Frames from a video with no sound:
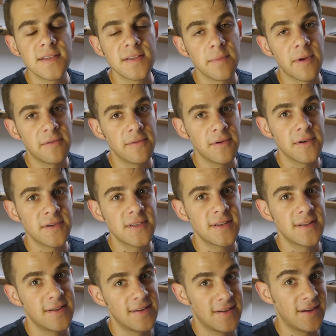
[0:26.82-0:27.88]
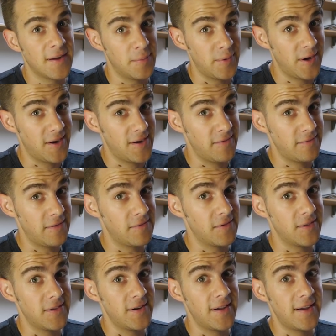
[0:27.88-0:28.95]
isn't my first cup of coffee
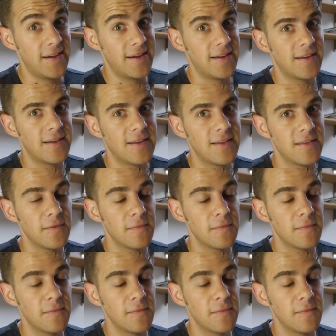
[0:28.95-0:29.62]
for the day. The